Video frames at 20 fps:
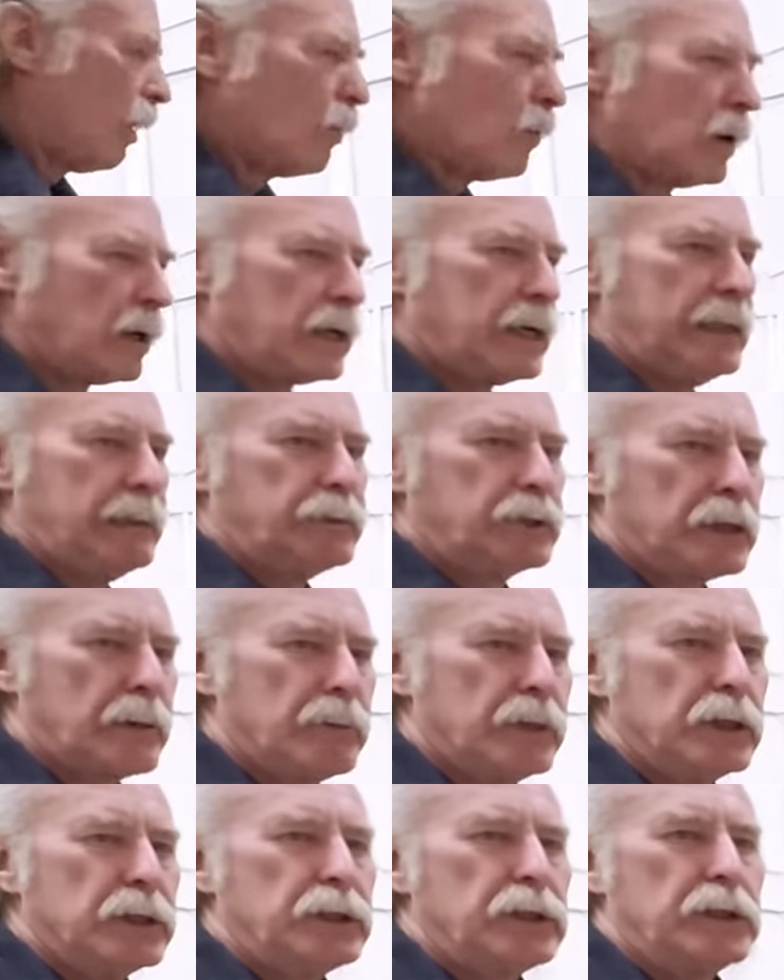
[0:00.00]
I want to keep some
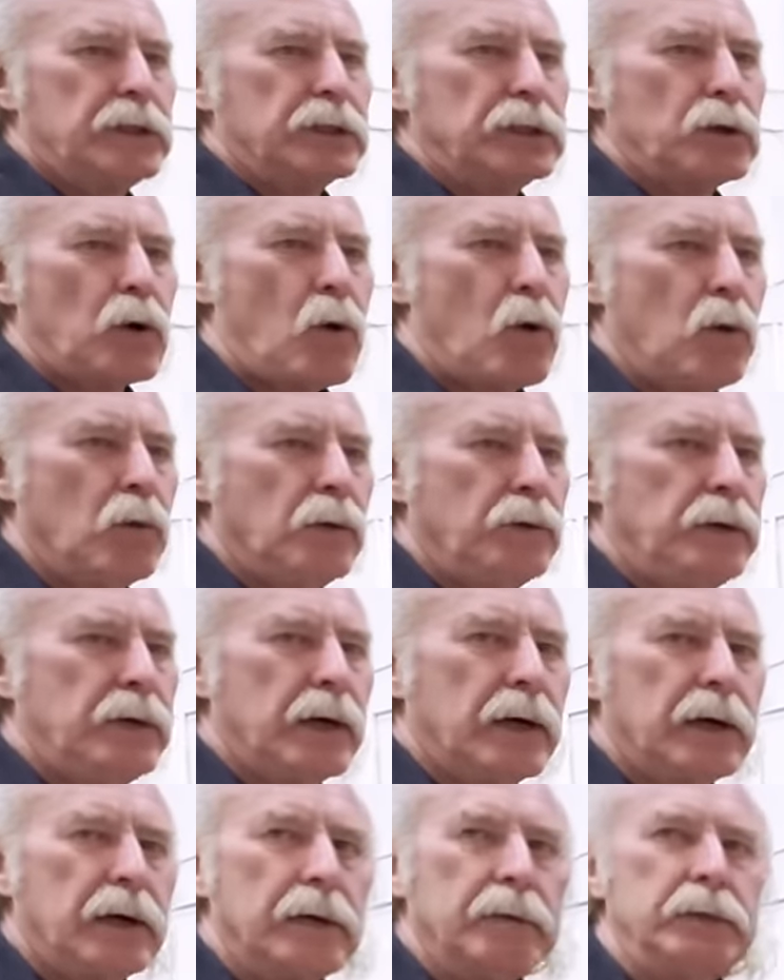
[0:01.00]
of this this old
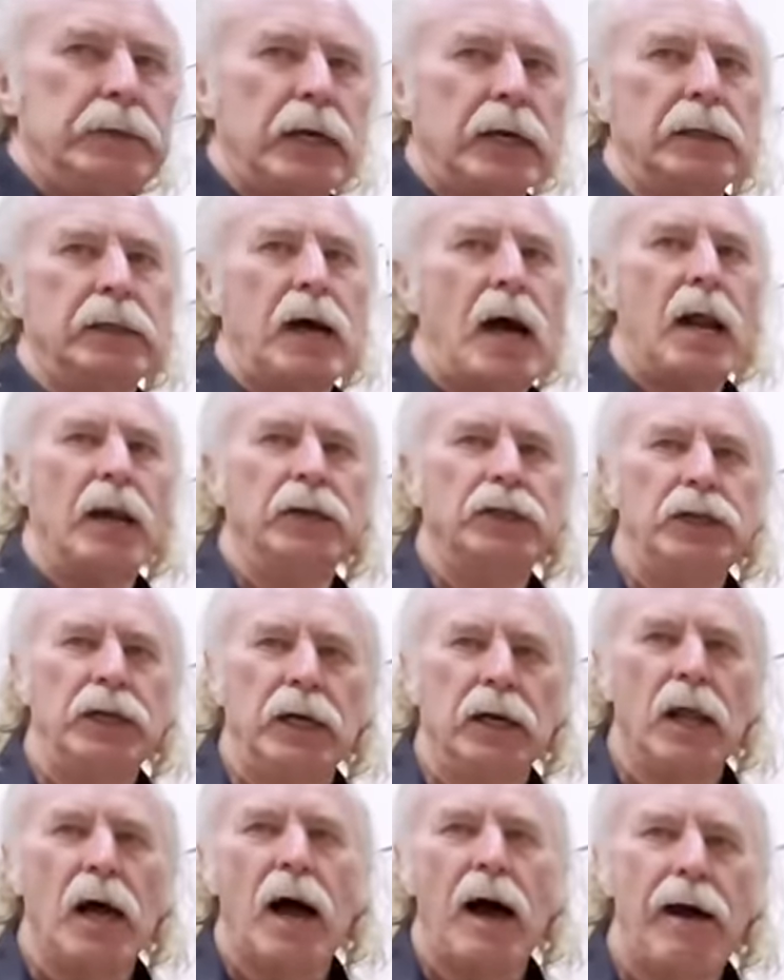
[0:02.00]
uh, technology
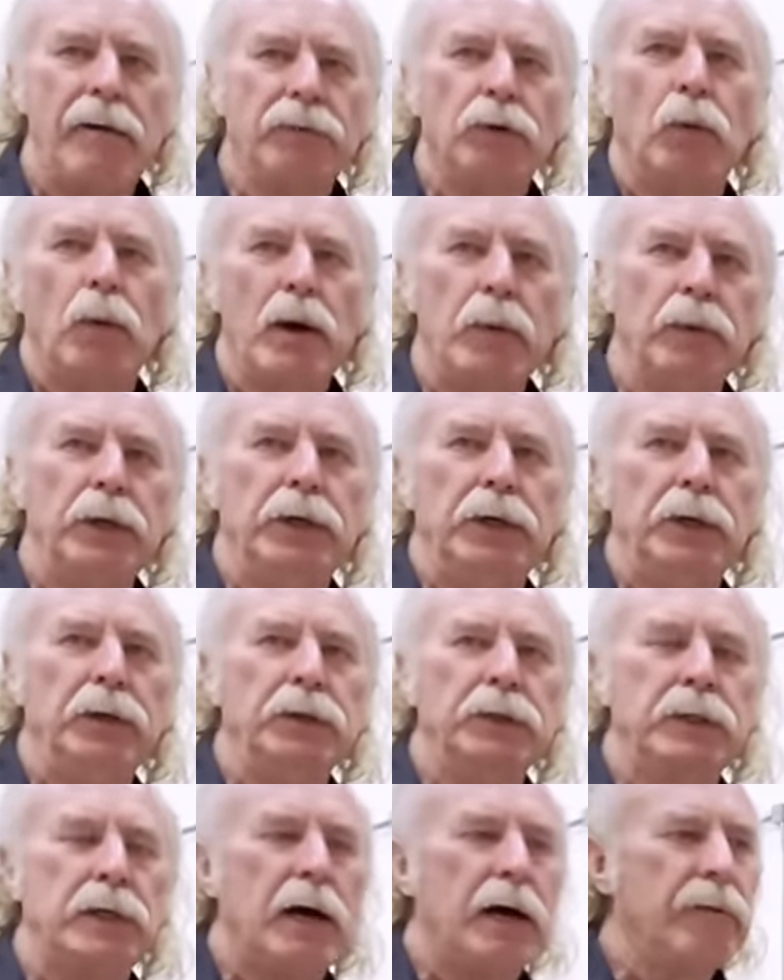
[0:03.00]
sure. alive. Sure. The way we do
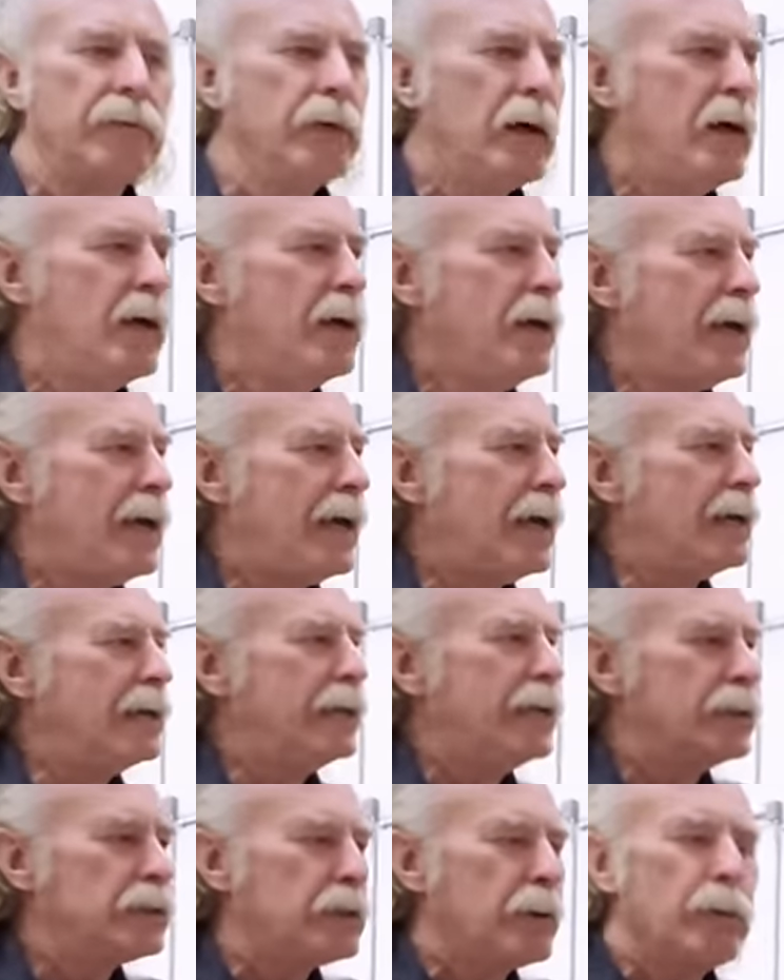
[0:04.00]
stuff and
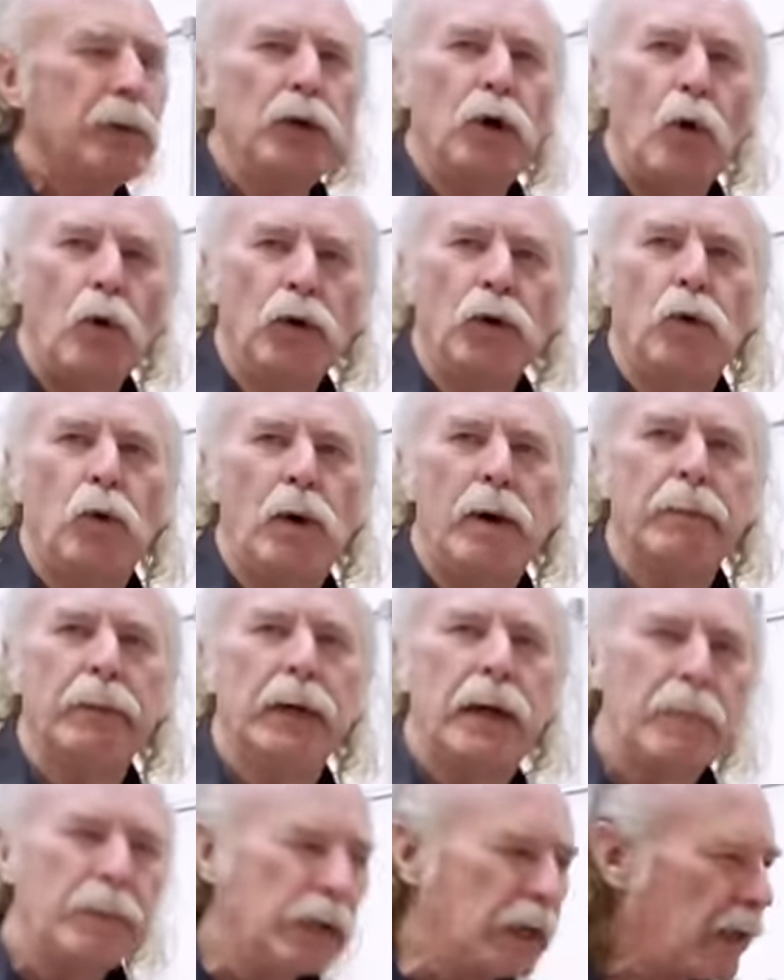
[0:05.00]
get some of the old equipment.
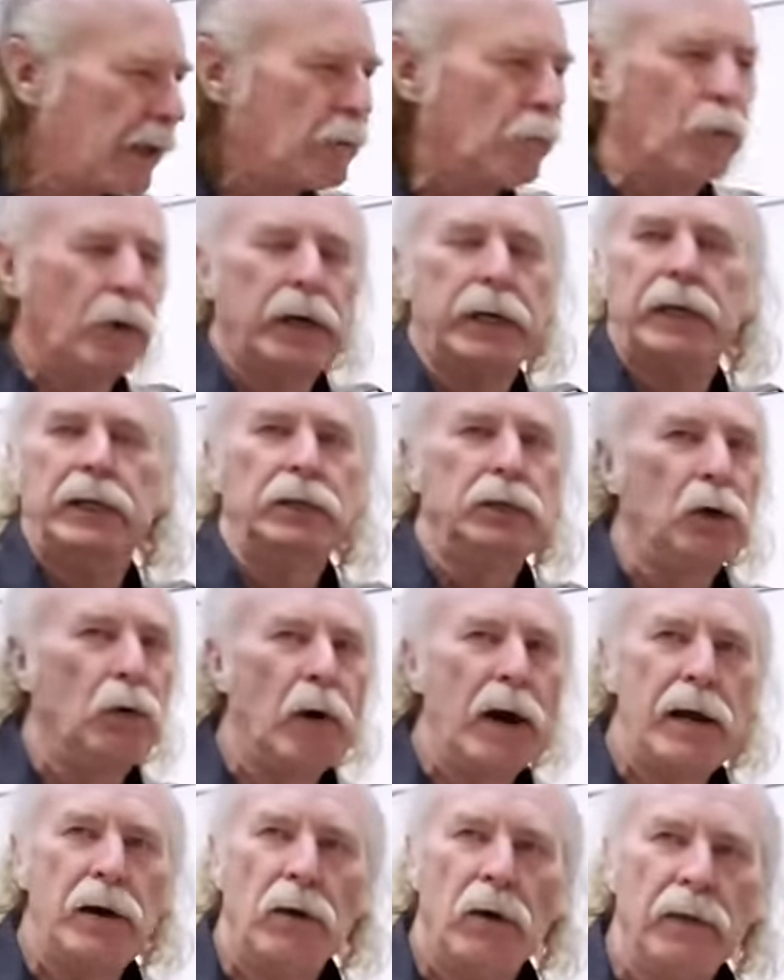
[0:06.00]
I mean, like Ricky's
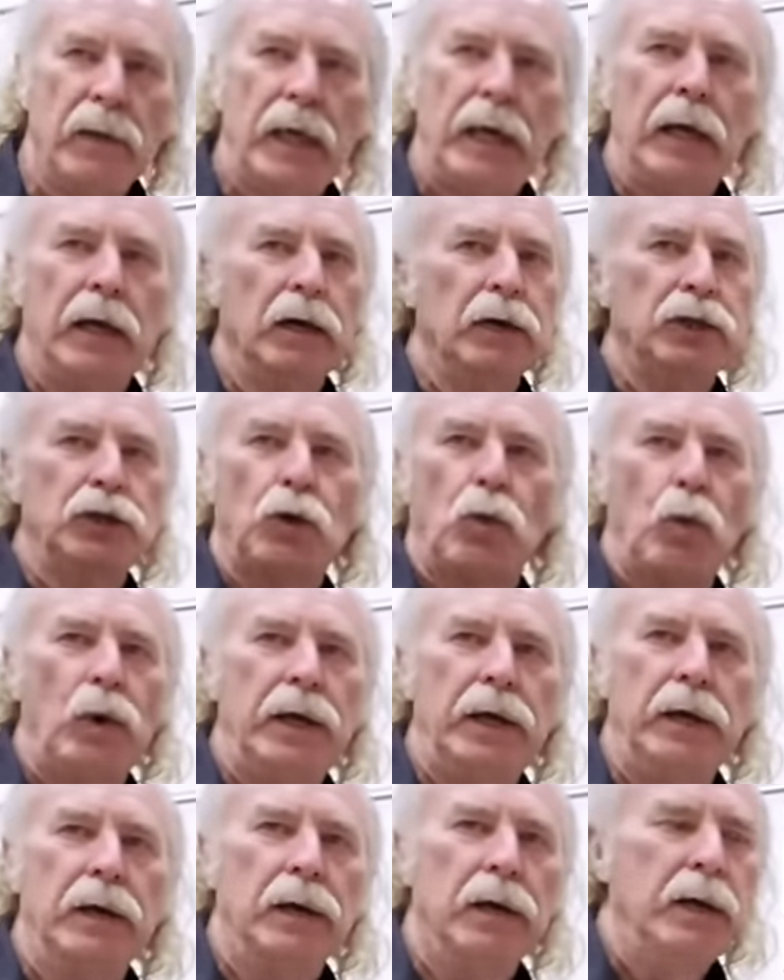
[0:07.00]
great on the English
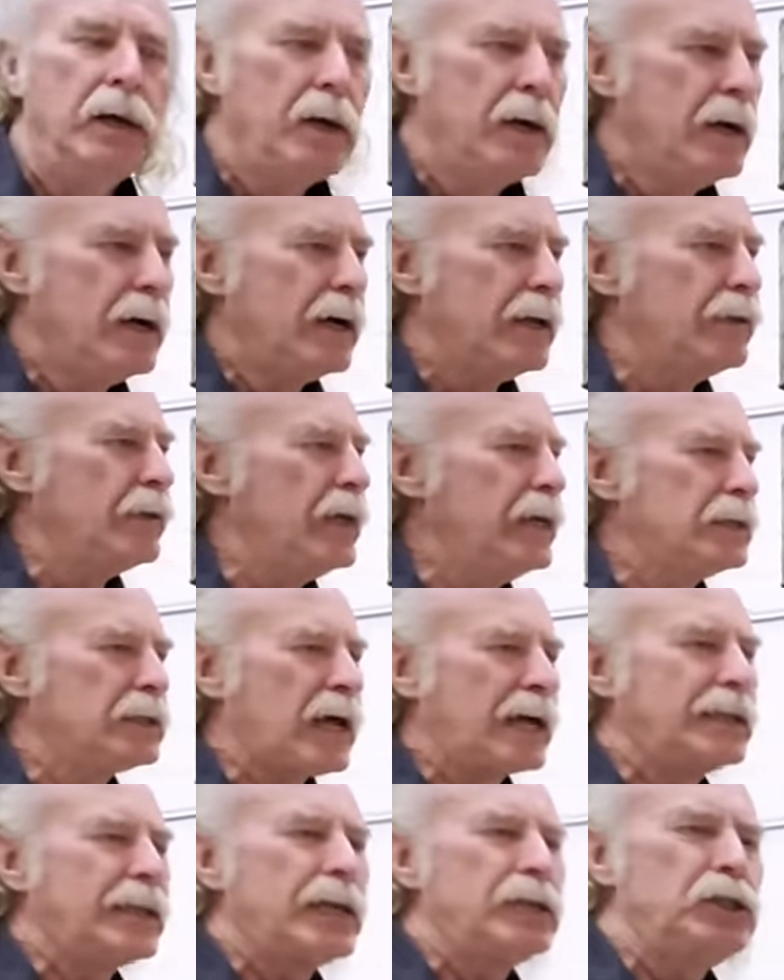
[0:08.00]
wheel and things
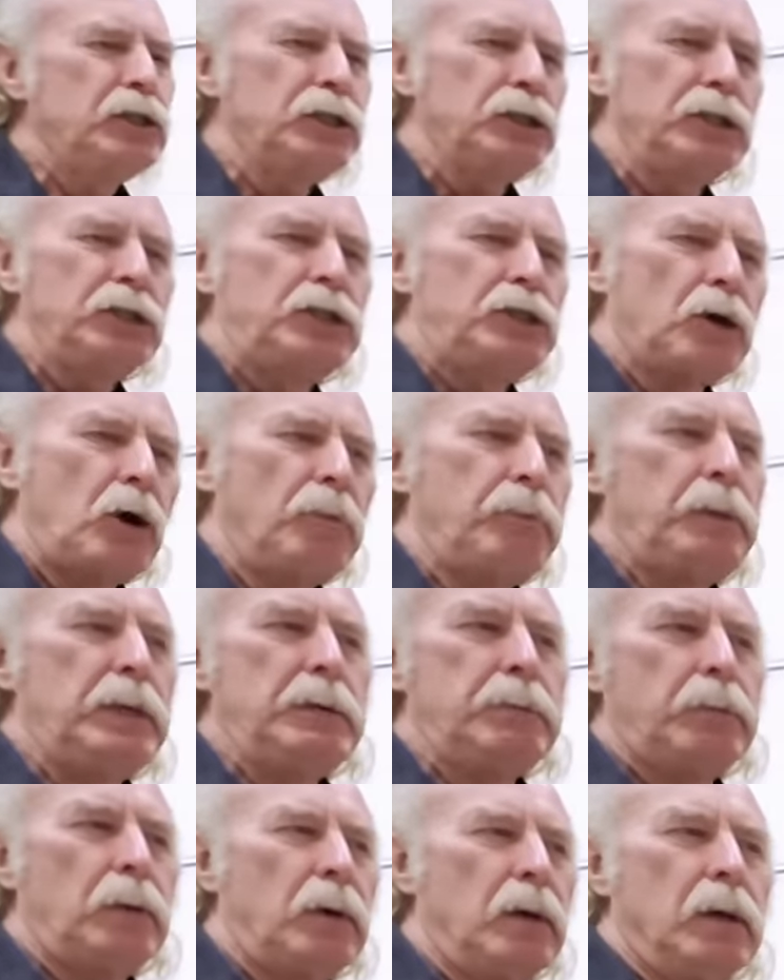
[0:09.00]
like that, just to show
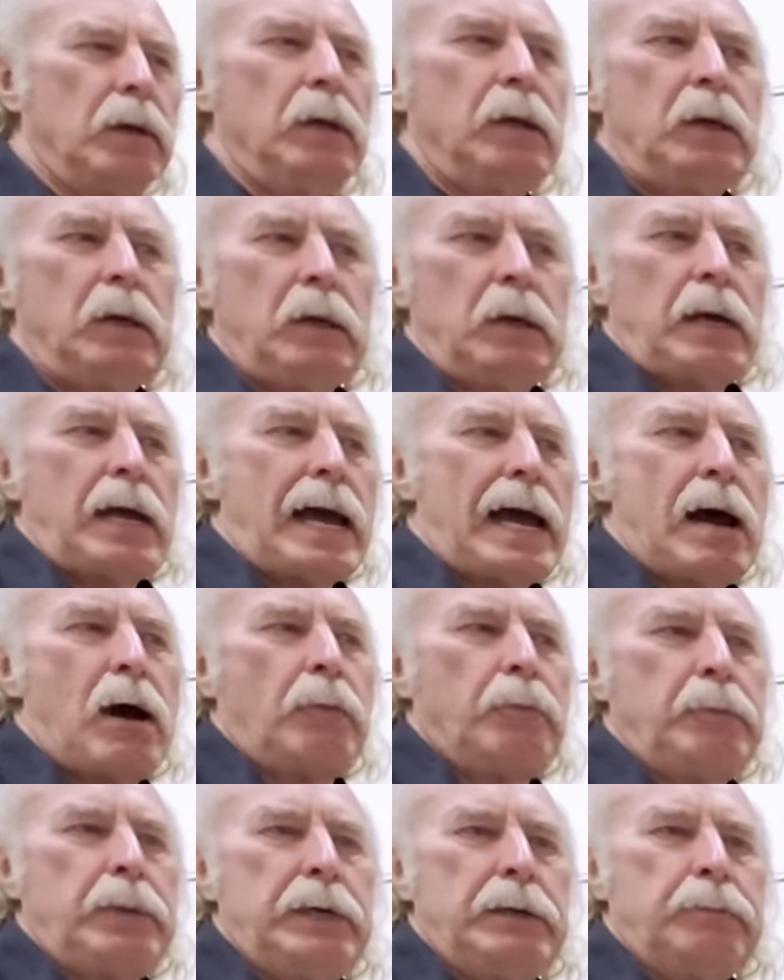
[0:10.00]
people how
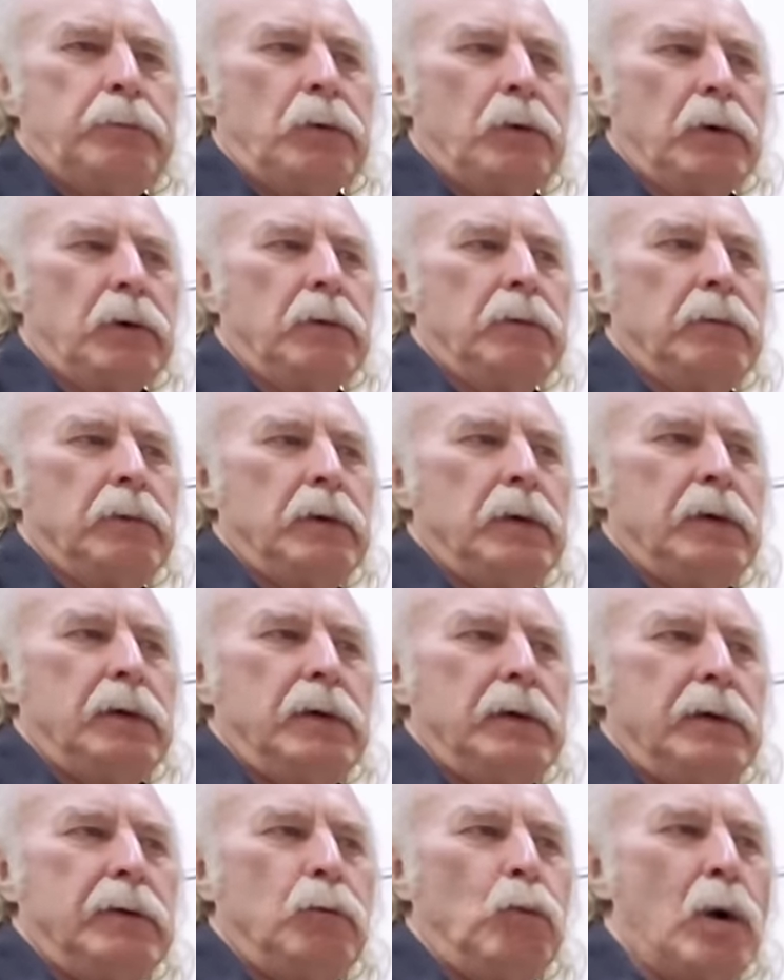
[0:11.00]
people
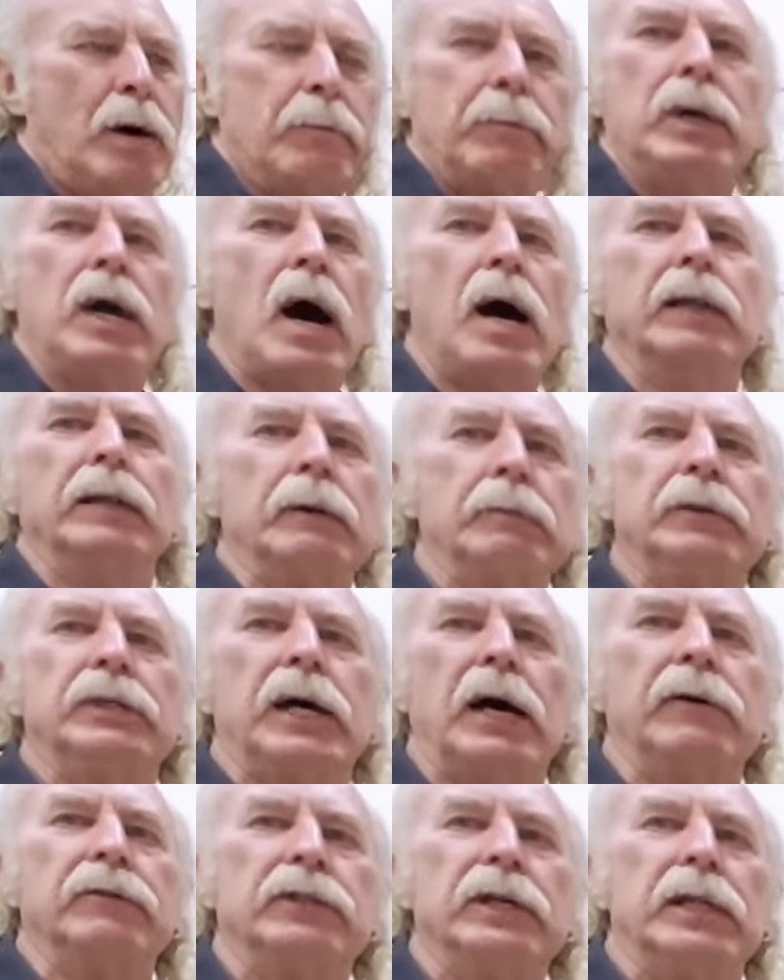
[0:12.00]
went beyond
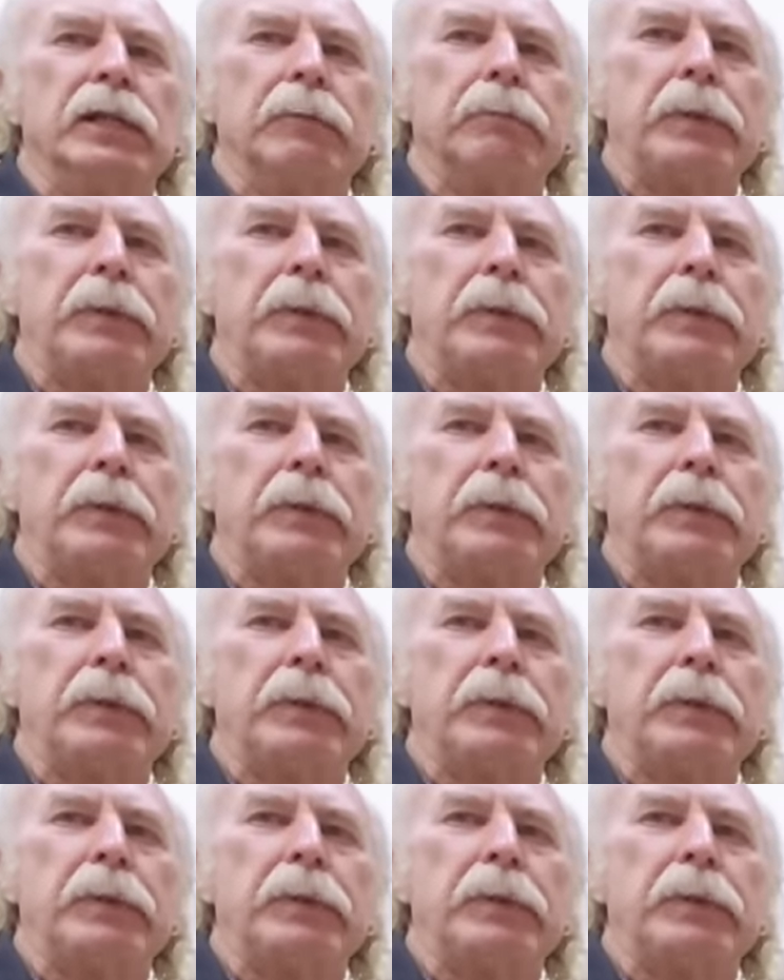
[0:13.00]
themselves yep, sure.